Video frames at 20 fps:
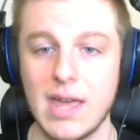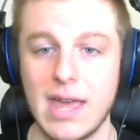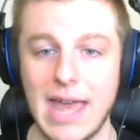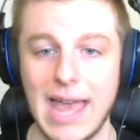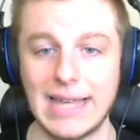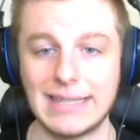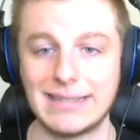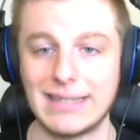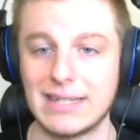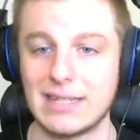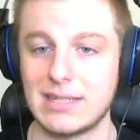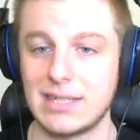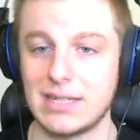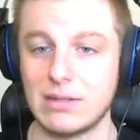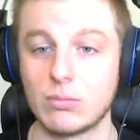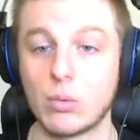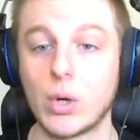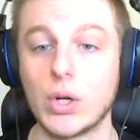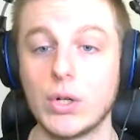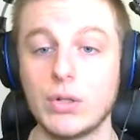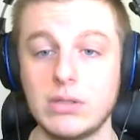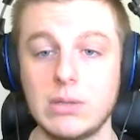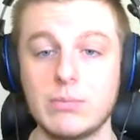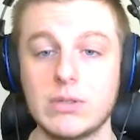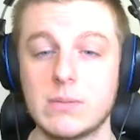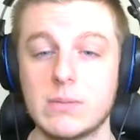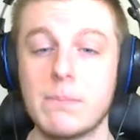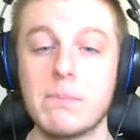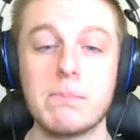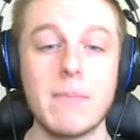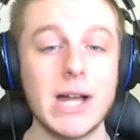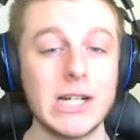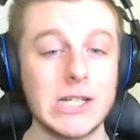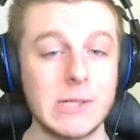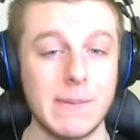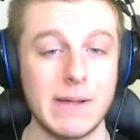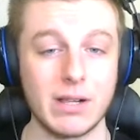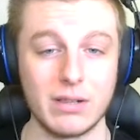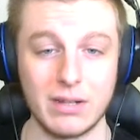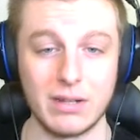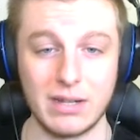SND, Royalty was much better than